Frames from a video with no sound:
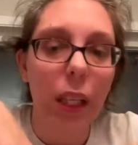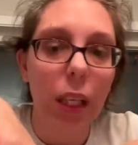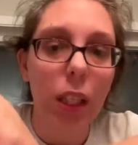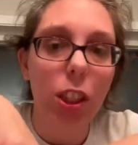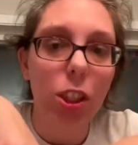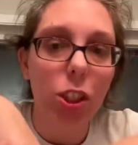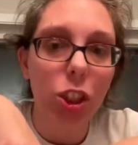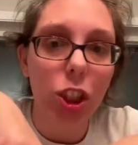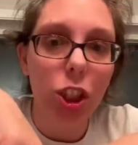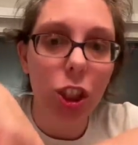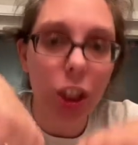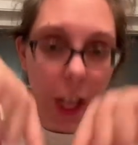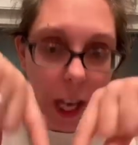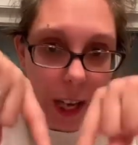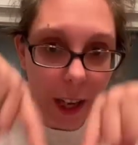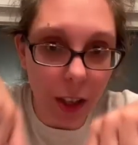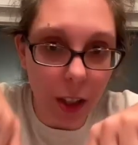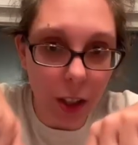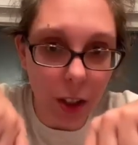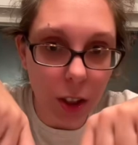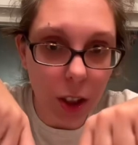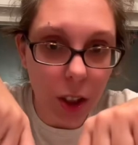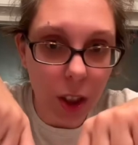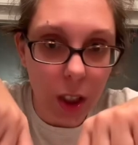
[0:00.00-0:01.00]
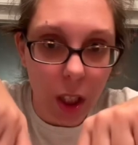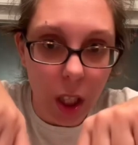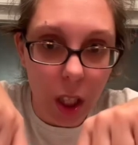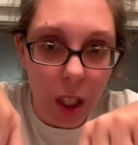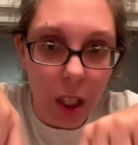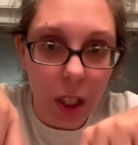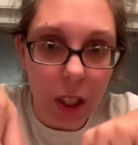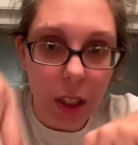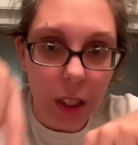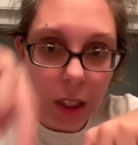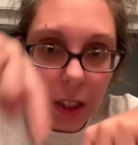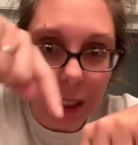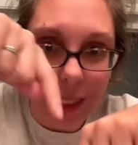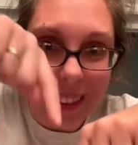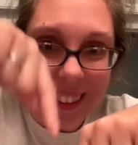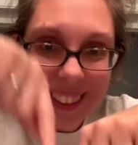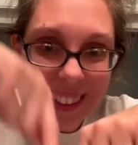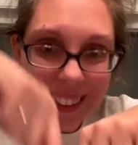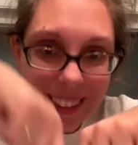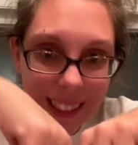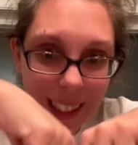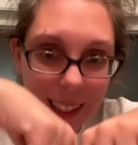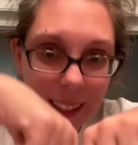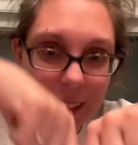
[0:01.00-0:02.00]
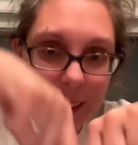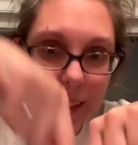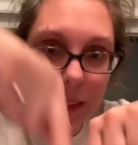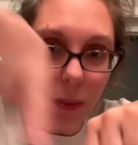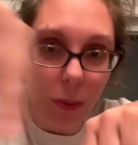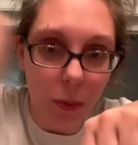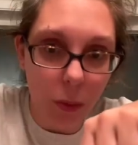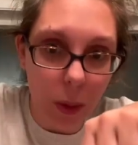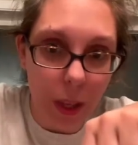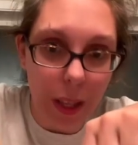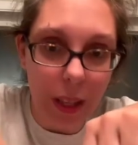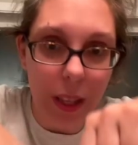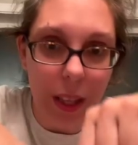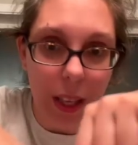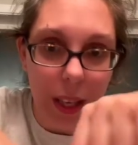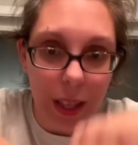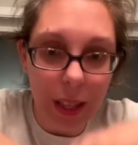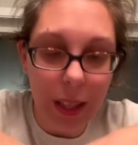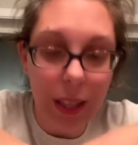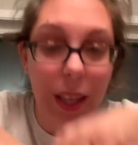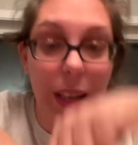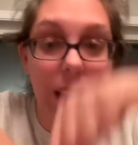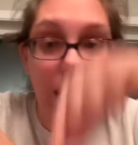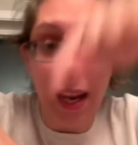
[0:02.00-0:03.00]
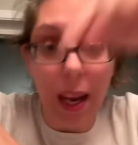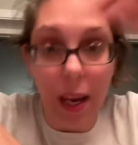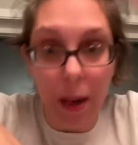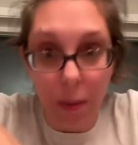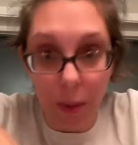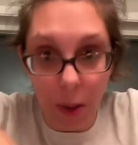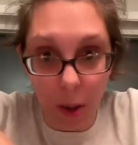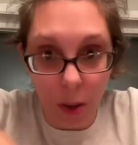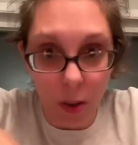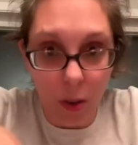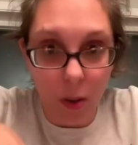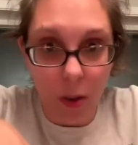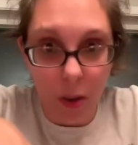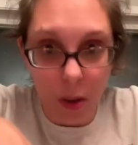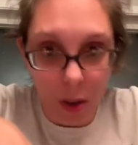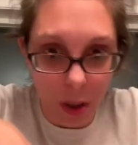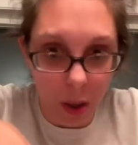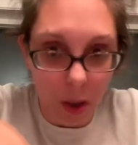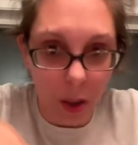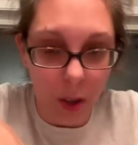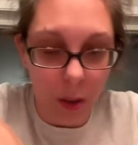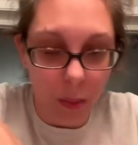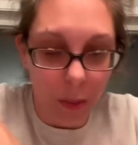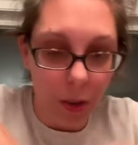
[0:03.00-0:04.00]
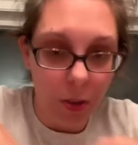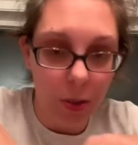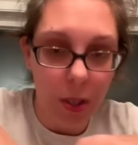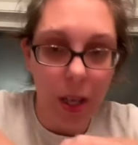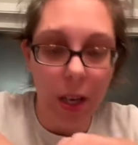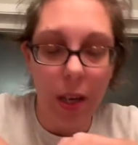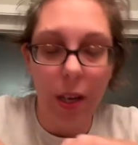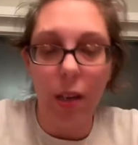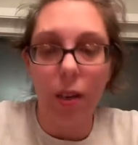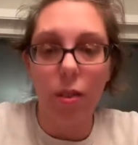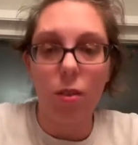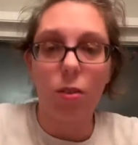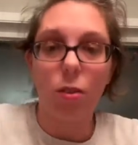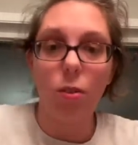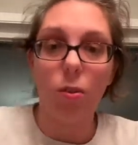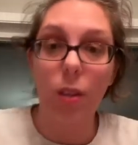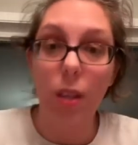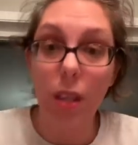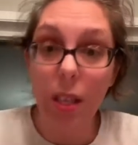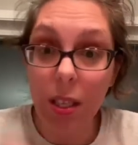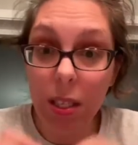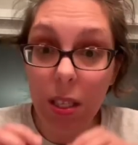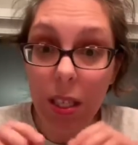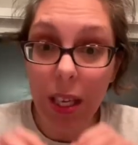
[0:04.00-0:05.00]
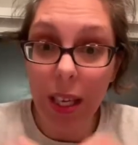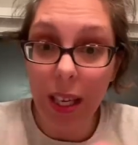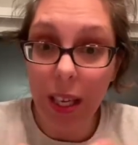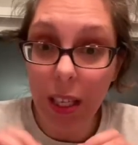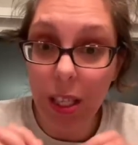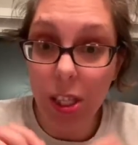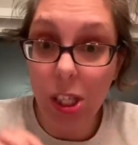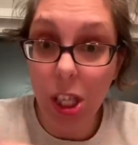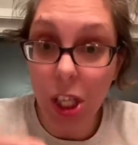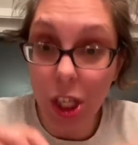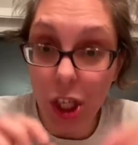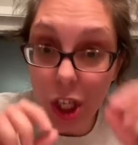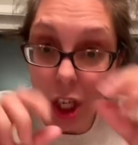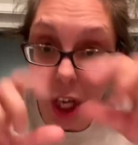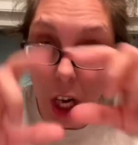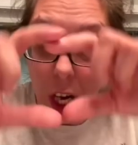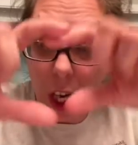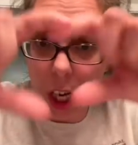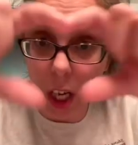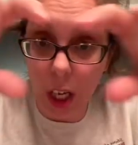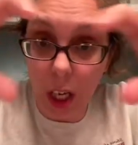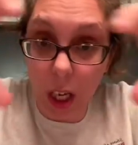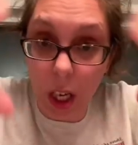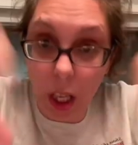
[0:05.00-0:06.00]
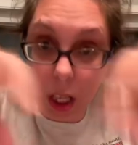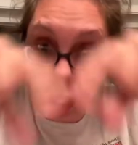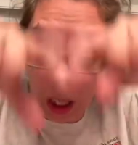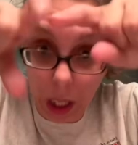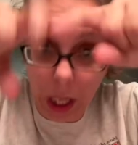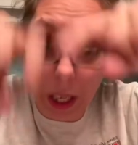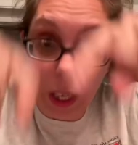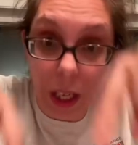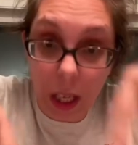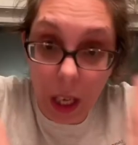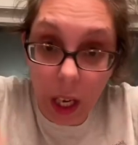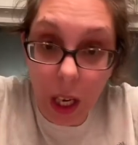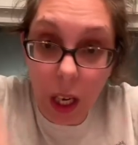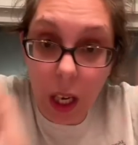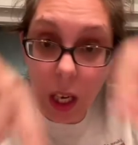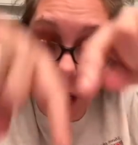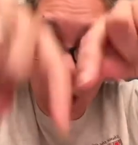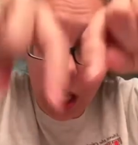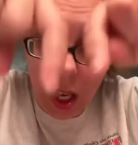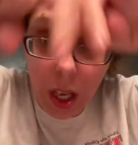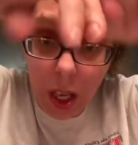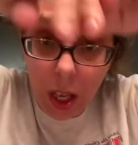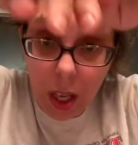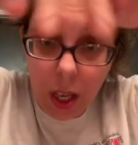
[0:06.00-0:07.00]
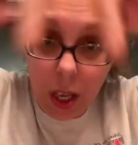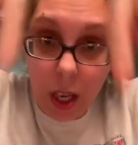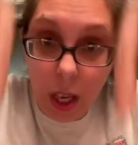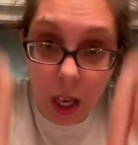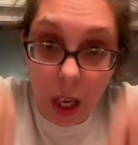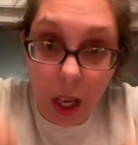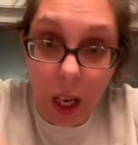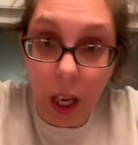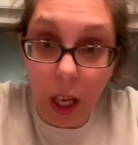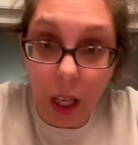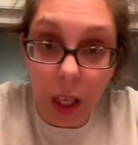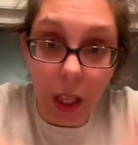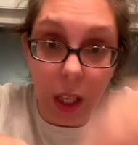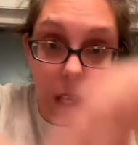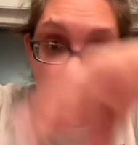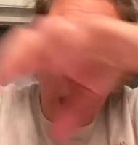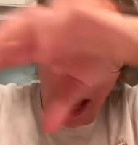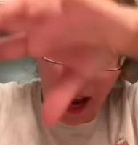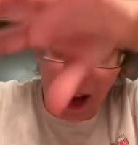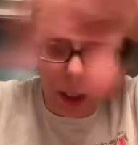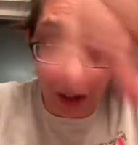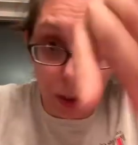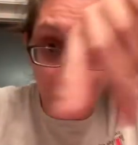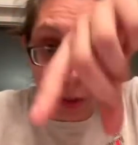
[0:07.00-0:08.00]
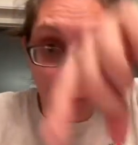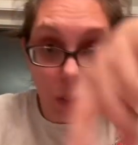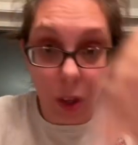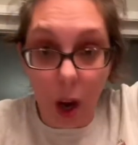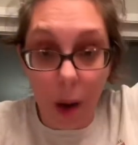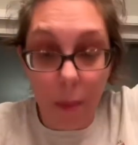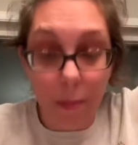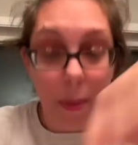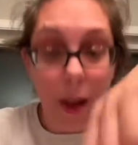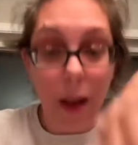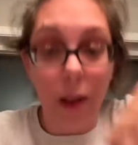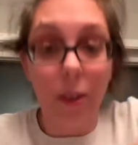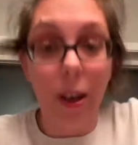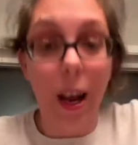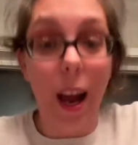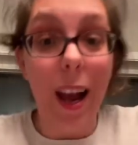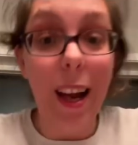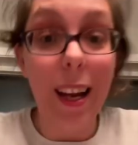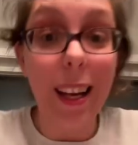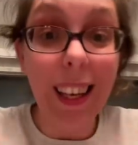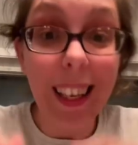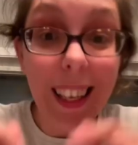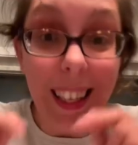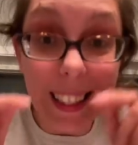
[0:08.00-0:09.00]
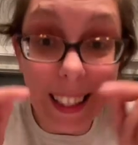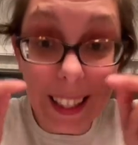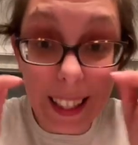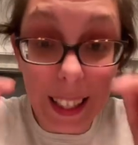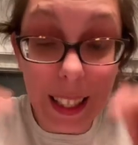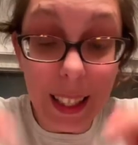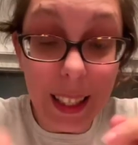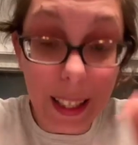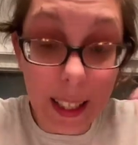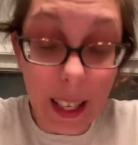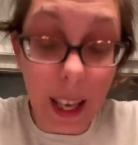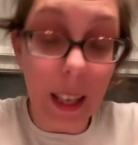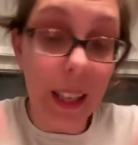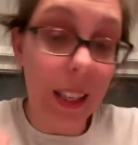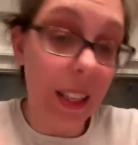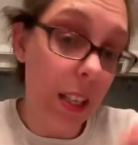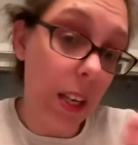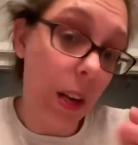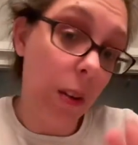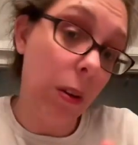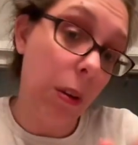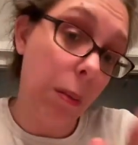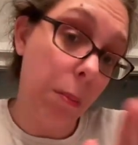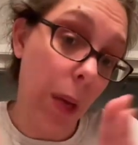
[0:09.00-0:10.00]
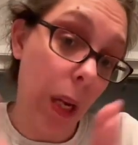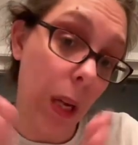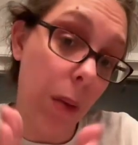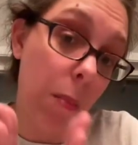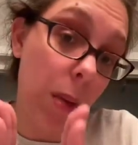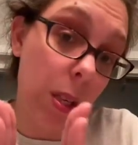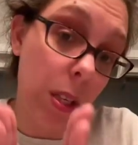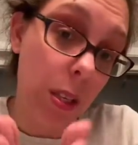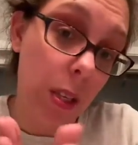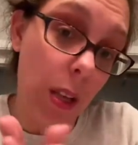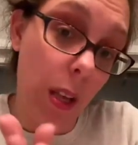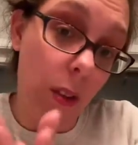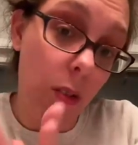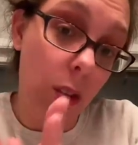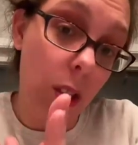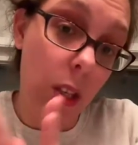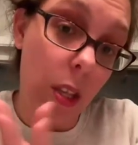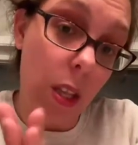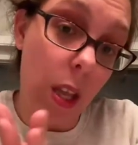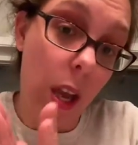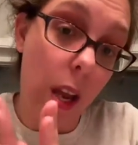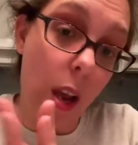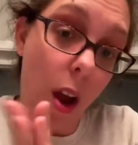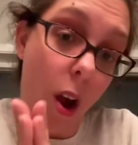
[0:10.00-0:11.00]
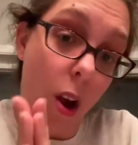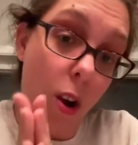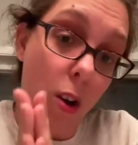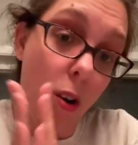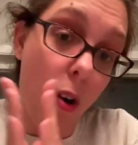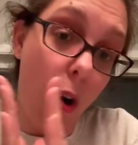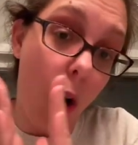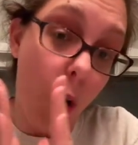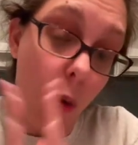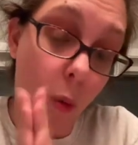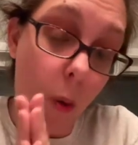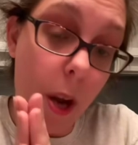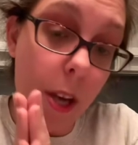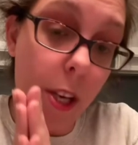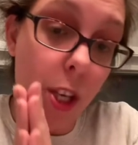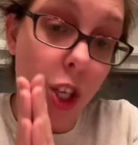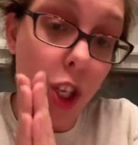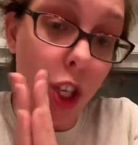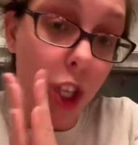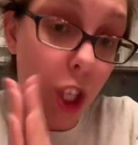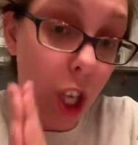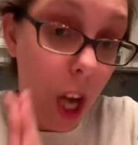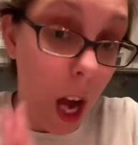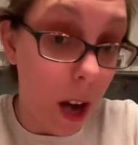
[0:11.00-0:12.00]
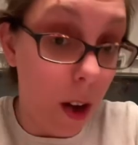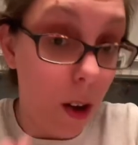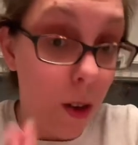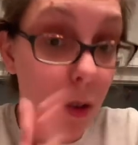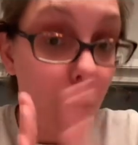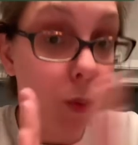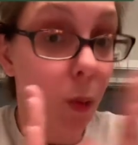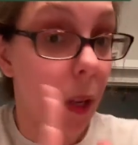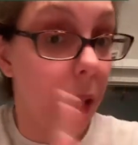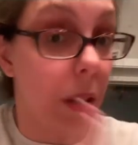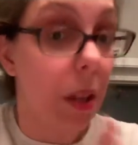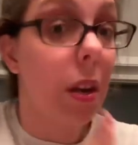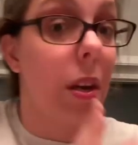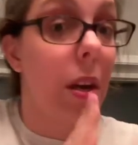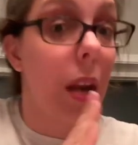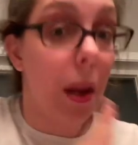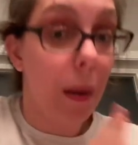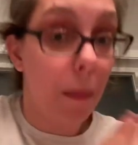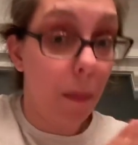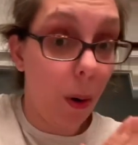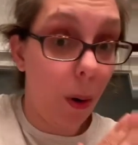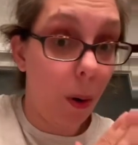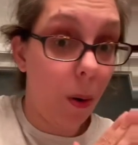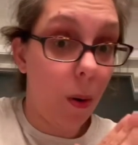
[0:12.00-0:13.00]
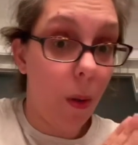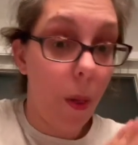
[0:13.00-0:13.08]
shares six with the neighbor ommatidia. So this is the chain linking in the actual compound eye. It's these secondary pigment cells. They are always shared with a neighbor.